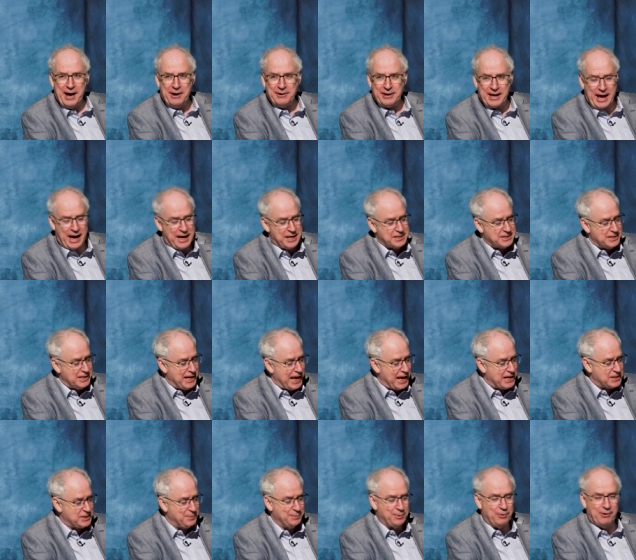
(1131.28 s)
Okay. It's an
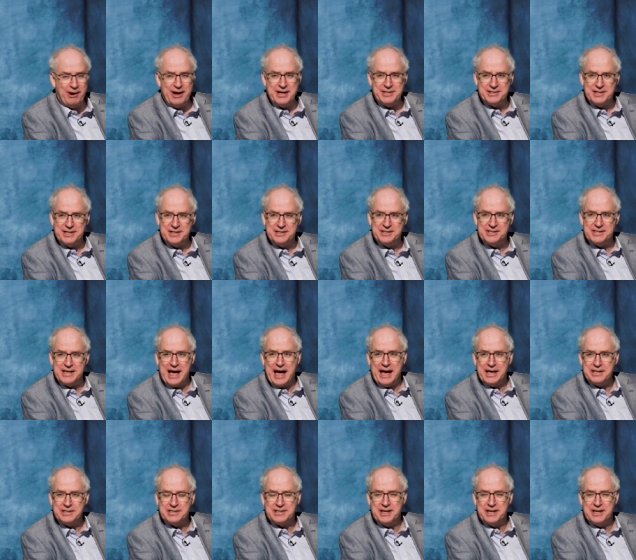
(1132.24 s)
aspirating set.